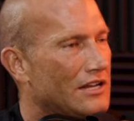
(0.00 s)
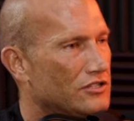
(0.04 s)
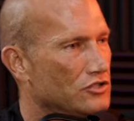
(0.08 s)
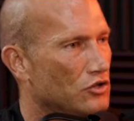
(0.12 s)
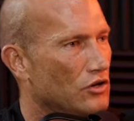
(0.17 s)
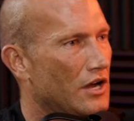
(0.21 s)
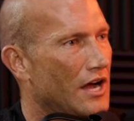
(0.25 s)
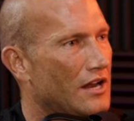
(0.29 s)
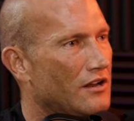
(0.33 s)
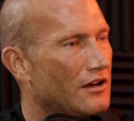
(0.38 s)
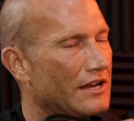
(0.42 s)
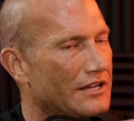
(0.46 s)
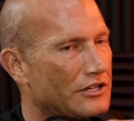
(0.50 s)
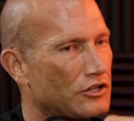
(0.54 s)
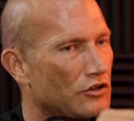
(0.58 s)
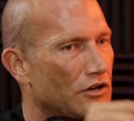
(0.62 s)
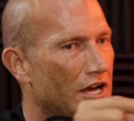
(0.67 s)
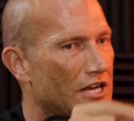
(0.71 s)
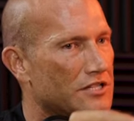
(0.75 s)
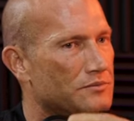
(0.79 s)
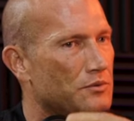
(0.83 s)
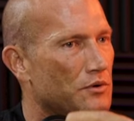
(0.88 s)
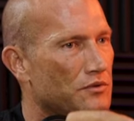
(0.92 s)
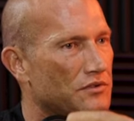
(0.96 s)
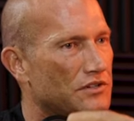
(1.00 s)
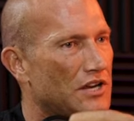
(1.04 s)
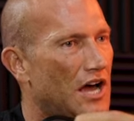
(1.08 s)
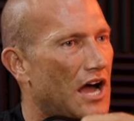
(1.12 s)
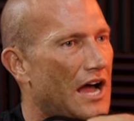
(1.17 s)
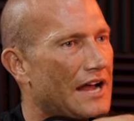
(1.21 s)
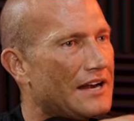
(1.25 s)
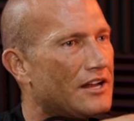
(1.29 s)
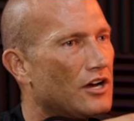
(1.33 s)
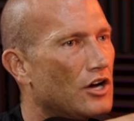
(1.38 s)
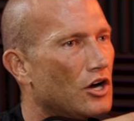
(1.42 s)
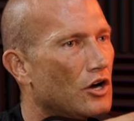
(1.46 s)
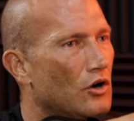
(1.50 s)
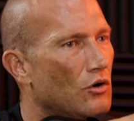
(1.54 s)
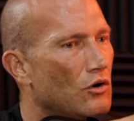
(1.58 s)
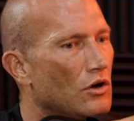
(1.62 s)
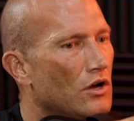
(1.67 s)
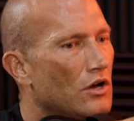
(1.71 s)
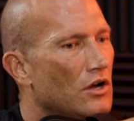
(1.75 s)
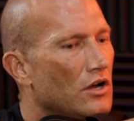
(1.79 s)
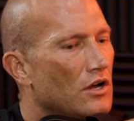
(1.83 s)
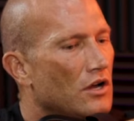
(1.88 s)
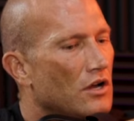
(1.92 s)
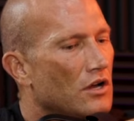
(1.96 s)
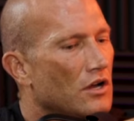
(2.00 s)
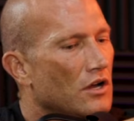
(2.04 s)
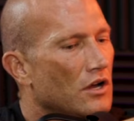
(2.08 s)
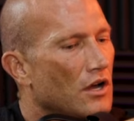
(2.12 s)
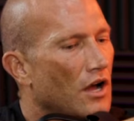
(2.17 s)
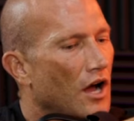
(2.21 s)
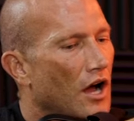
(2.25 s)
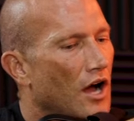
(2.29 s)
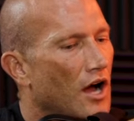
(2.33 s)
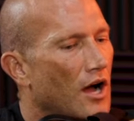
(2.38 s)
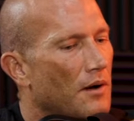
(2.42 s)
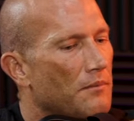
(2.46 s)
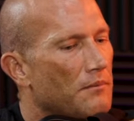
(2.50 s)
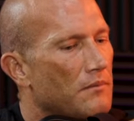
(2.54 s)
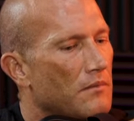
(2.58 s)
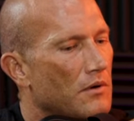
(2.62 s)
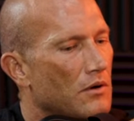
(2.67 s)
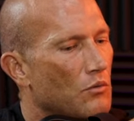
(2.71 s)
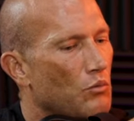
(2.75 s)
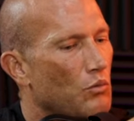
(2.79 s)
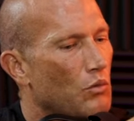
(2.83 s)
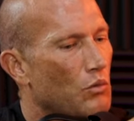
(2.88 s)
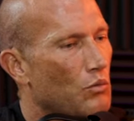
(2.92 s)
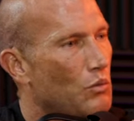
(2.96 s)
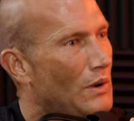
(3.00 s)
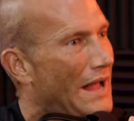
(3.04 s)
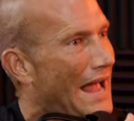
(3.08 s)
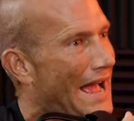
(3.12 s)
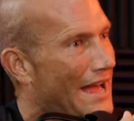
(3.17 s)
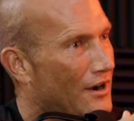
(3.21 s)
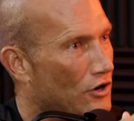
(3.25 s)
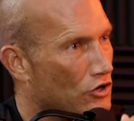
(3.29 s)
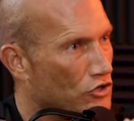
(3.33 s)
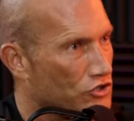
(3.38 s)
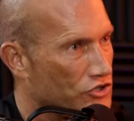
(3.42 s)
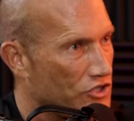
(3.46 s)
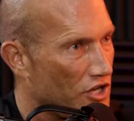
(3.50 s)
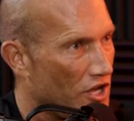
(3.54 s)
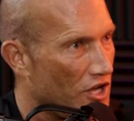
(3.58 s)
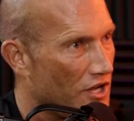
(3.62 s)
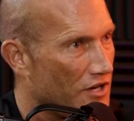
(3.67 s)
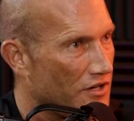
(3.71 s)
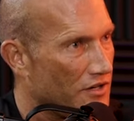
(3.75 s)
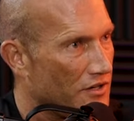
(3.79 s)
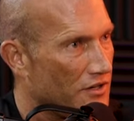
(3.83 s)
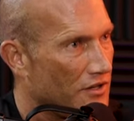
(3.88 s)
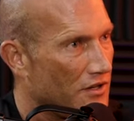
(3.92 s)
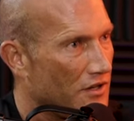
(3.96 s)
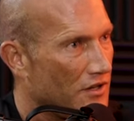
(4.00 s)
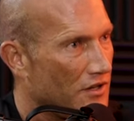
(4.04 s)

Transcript: And so kind of like you guys moving to Idaho, we had our son.